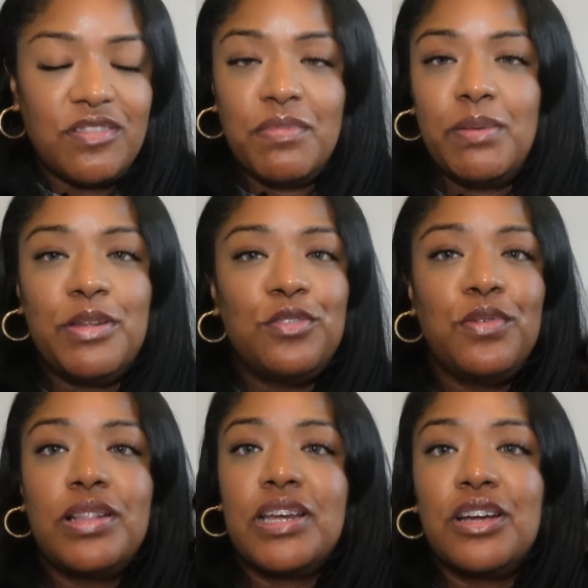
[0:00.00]
maybe
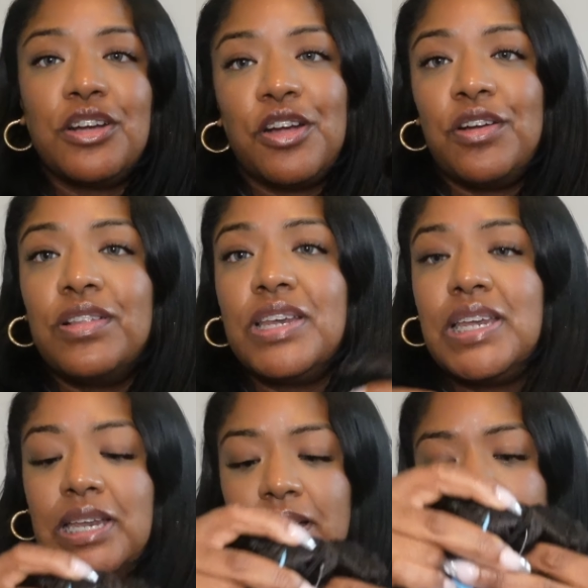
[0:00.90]
doing like a
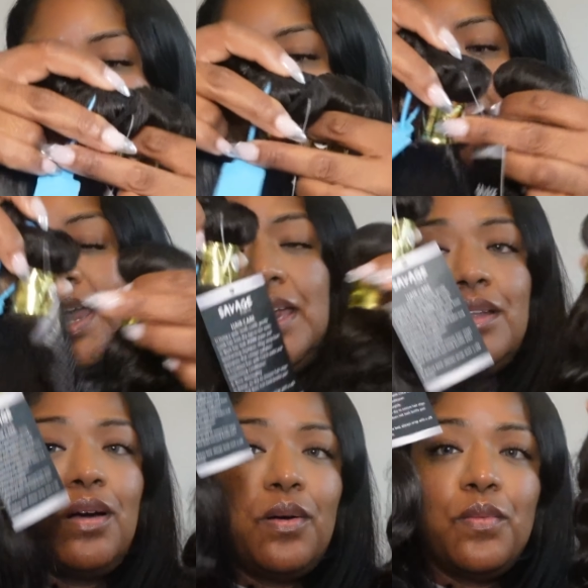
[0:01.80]
curly
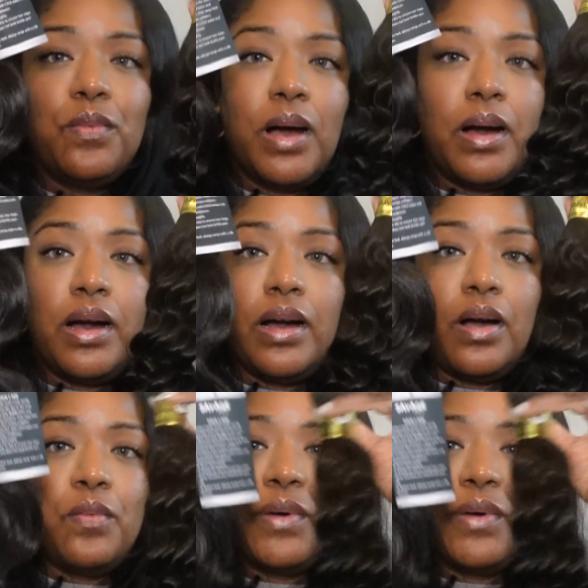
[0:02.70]
and a